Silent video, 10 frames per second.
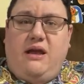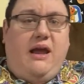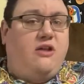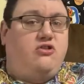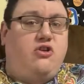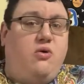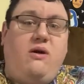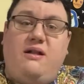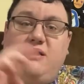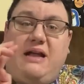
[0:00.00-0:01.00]
And don't
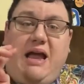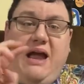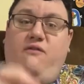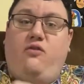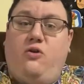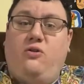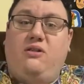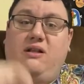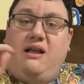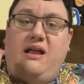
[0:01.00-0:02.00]
ever,
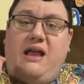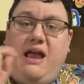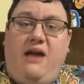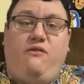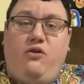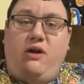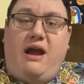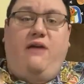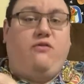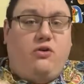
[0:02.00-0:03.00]
ever,
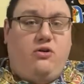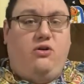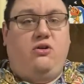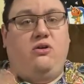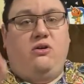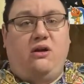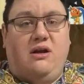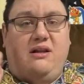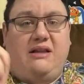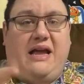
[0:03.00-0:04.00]
ever
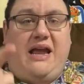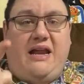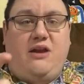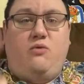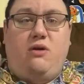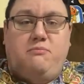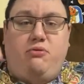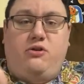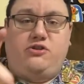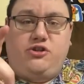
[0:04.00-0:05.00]
let anyone
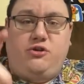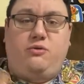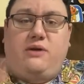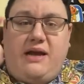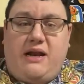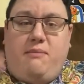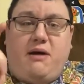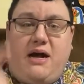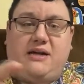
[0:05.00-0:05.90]
put you in a box.